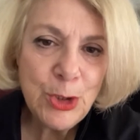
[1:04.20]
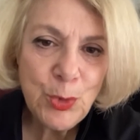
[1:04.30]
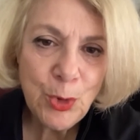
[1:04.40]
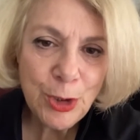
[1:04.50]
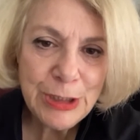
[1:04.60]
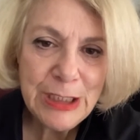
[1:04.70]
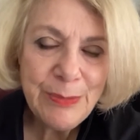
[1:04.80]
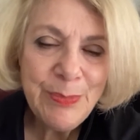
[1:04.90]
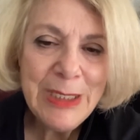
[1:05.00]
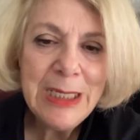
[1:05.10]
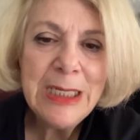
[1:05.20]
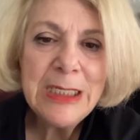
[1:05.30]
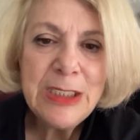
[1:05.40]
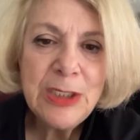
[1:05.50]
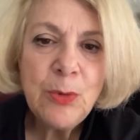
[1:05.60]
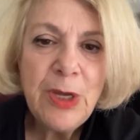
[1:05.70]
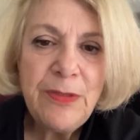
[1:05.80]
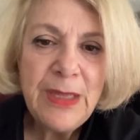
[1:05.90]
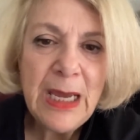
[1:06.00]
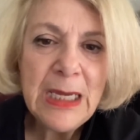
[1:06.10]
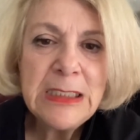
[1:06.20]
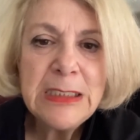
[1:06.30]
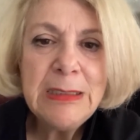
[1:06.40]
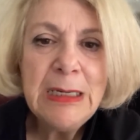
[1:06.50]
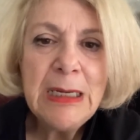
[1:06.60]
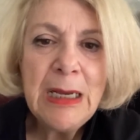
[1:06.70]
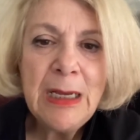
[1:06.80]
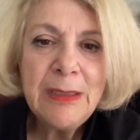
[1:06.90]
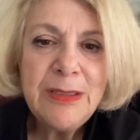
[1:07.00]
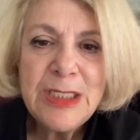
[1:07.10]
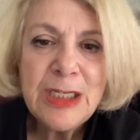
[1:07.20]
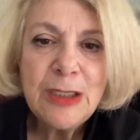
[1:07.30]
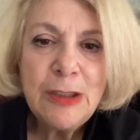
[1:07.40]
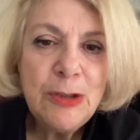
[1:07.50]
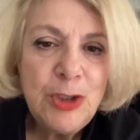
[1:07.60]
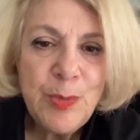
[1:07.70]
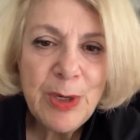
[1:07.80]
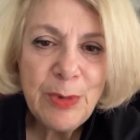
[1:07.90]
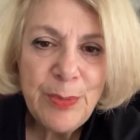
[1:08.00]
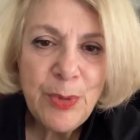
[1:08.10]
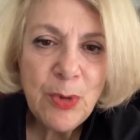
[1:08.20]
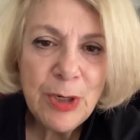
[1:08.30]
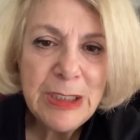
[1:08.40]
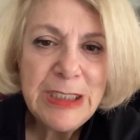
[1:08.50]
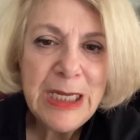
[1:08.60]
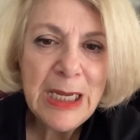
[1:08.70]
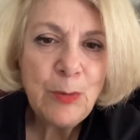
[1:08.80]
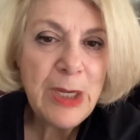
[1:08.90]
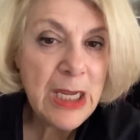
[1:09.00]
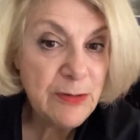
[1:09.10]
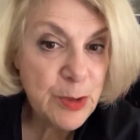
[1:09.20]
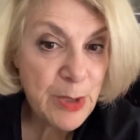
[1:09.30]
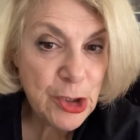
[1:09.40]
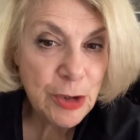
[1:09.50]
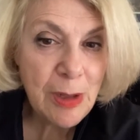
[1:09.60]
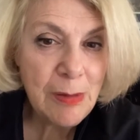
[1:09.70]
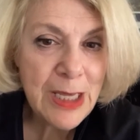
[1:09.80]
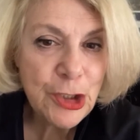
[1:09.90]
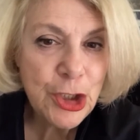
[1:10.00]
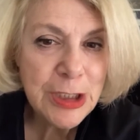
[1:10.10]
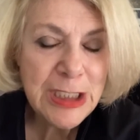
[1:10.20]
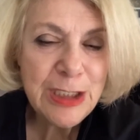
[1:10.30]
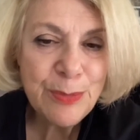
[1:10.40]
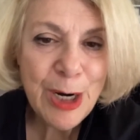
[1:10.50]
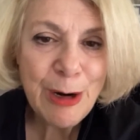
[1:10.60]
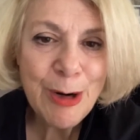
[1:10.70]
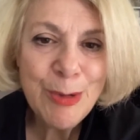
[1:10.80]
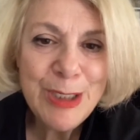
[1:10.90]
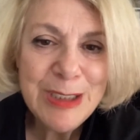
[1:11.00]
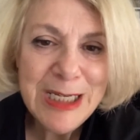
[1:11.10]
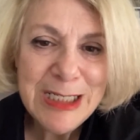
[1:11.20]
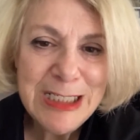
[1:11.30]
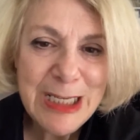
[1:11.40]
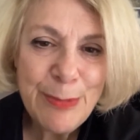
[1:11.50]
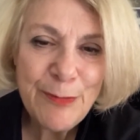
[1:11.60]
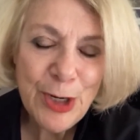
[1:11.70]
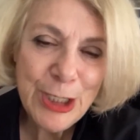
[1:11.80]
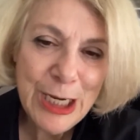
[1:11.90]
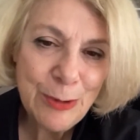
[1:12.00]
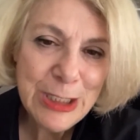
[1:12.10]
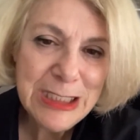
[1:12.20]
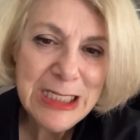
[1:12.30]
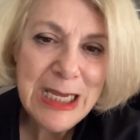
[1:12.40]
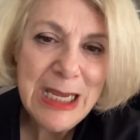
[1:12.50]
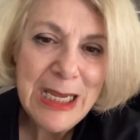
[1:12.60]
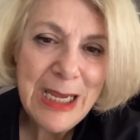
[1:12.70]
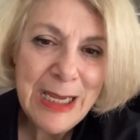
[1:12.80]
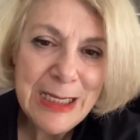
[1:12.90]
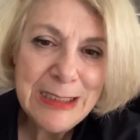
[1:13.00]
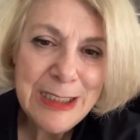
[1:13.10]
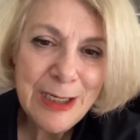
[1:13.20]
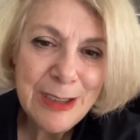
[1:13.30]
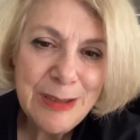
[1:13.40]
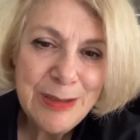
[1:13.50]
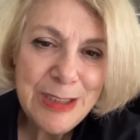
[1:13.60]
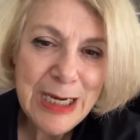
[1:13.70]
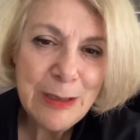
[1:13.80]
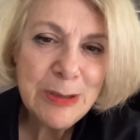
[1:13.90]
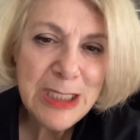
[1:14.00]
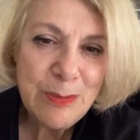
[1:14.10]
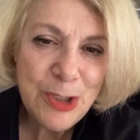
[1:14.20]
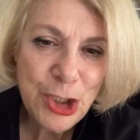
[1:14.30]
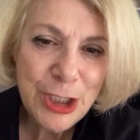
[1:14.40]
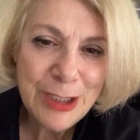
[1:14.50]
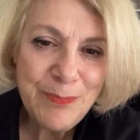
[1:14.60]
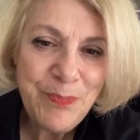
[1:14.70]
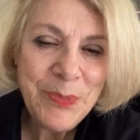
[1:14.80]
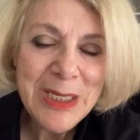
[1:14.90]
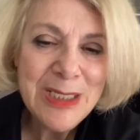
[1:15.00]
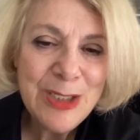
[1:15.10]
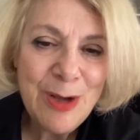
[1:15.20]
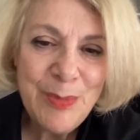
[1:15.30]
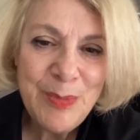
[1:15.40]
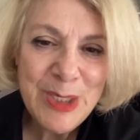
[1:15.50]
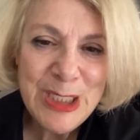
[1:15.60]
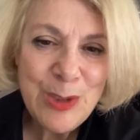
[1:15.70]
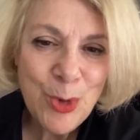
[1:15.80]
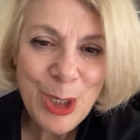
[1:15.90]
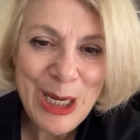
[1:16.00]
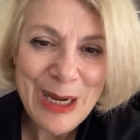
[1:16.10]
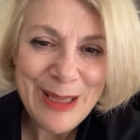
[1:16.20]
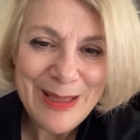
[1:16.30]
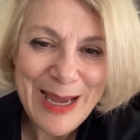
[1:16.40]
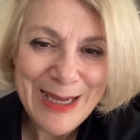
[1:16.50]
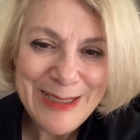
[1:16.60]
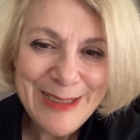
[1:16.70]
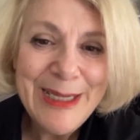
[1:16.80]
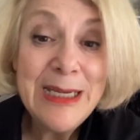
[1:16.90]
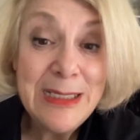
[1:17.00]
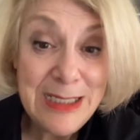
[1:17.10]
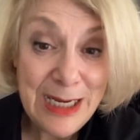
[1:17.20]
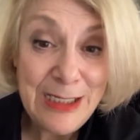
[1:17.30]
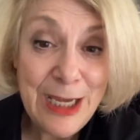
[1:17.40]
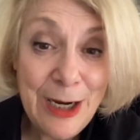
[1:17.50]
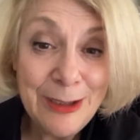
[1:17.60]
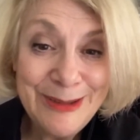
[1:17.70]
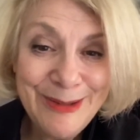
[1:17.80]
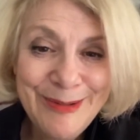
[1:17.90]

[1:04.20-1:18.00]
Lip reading: worked. So with that, this concludes my report, and we have special elections tomorrow in some of our counties and towns in Michigan. So I'll be busy working on that. Take care.